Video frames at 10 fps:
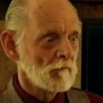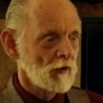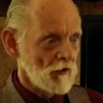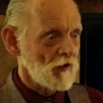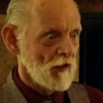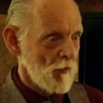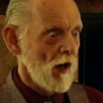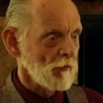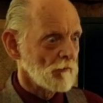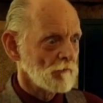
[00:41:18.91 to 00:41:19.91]
You understand the
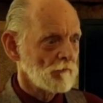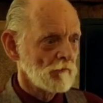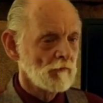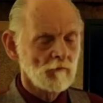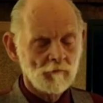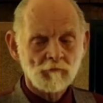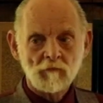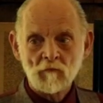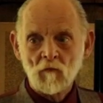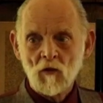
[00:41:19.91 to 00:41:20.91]
problem?
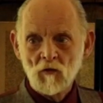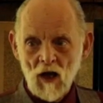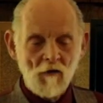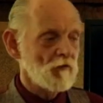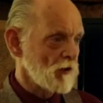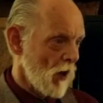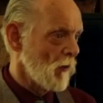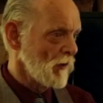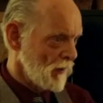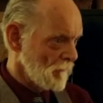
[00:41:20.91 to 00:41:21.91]
You have to
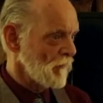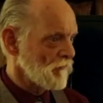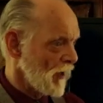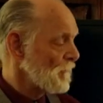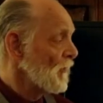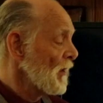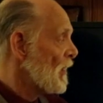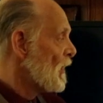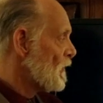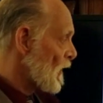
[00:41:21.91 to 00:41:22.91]
go and you have to suffer.
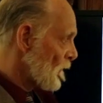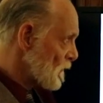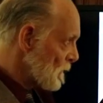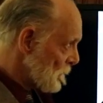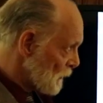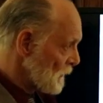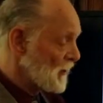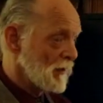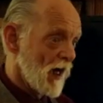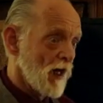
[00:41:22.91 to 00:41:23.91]
You have to be put
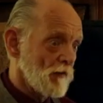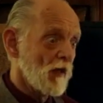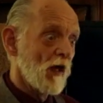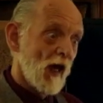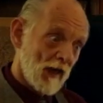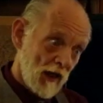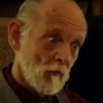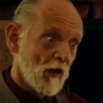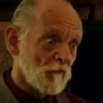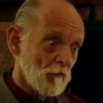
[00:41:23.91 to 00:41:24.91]
to death and get
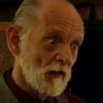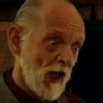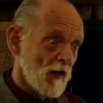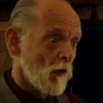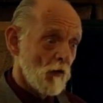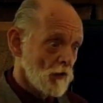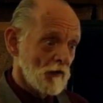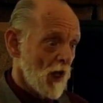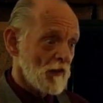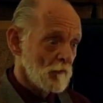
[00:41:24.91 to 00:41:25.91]
raised from the dead, or you're
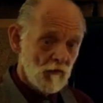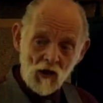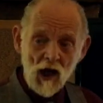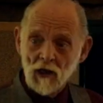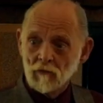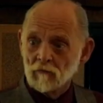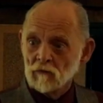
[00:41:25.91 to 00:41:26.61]
not the Messiah.